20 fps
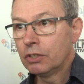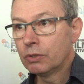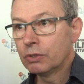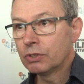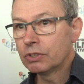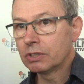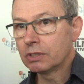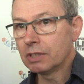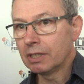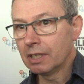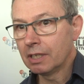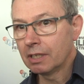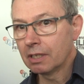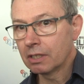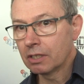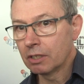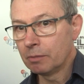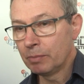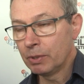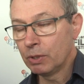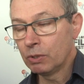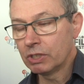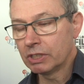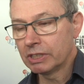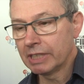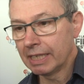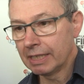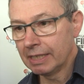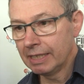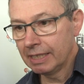use uh, computer
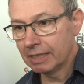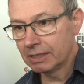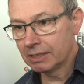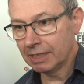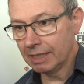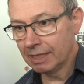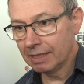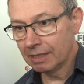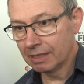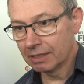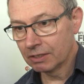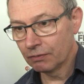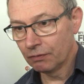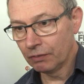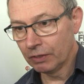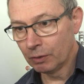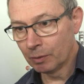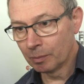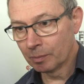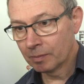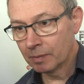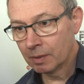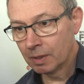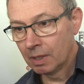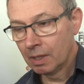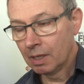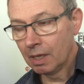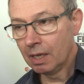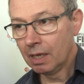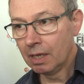techniques in this film.
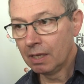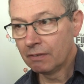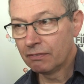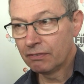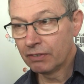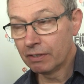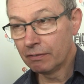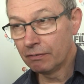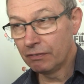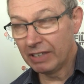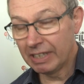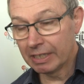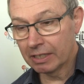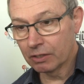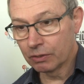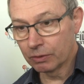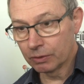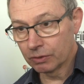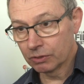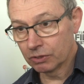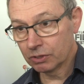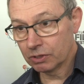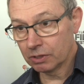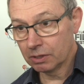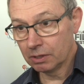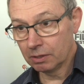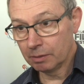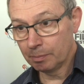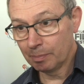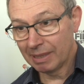Uh, for the vehicles,
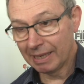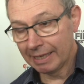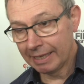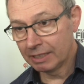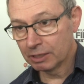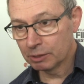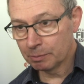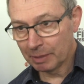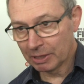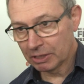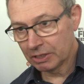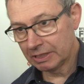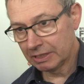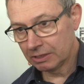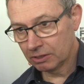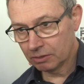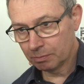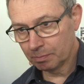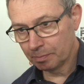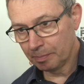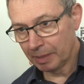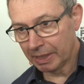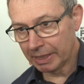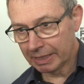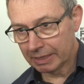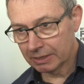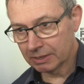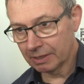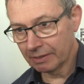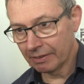uh, planes, buses,
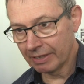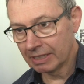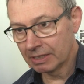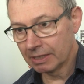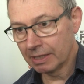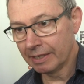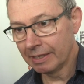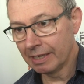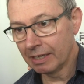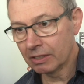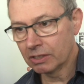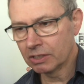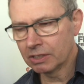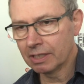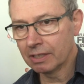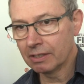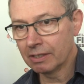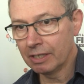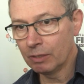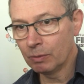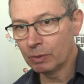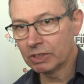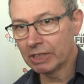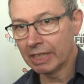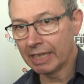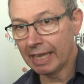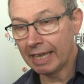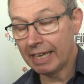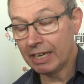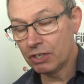bikes and things like that, because they, they would
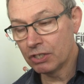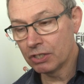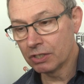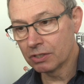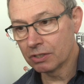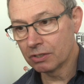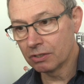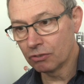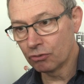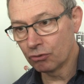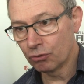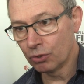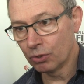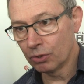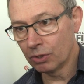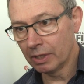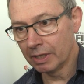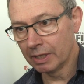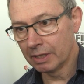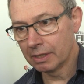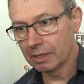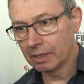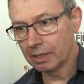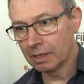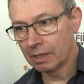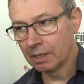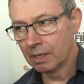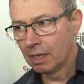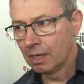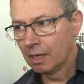take ages to draw, and
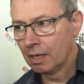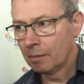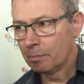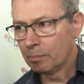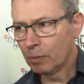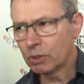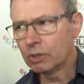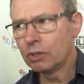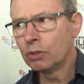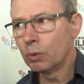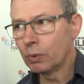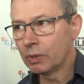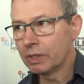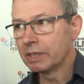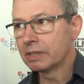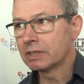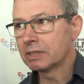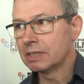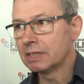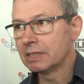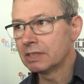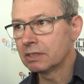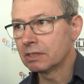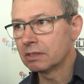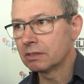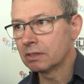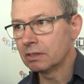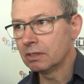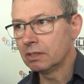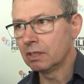uh, modern
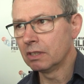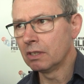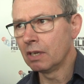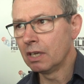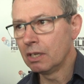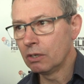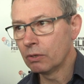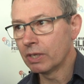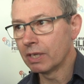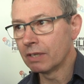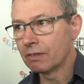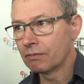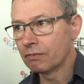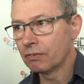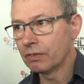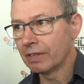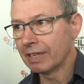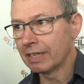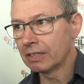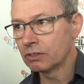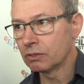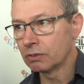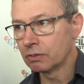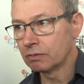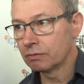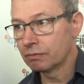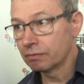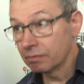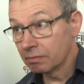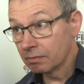audiences, you know, are looking for that sort
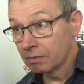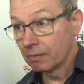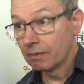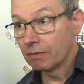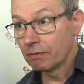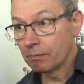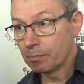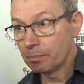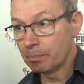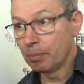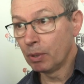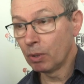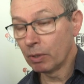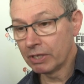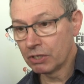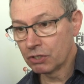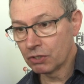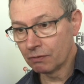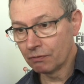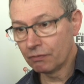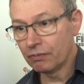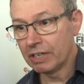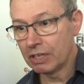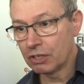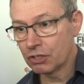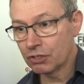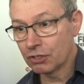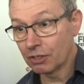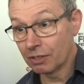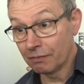of polish and
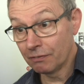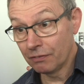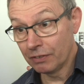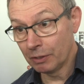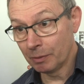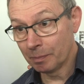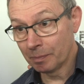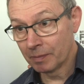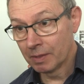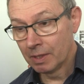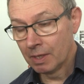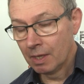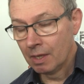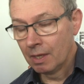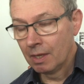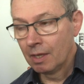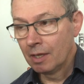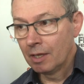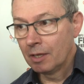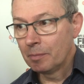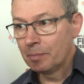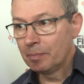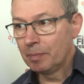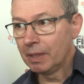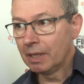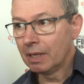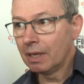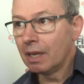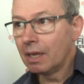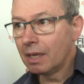finish to the film.
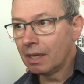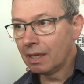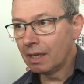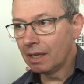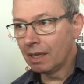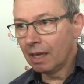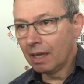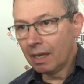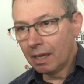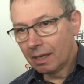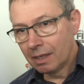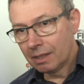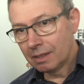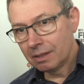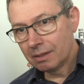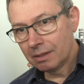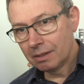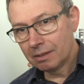But uh,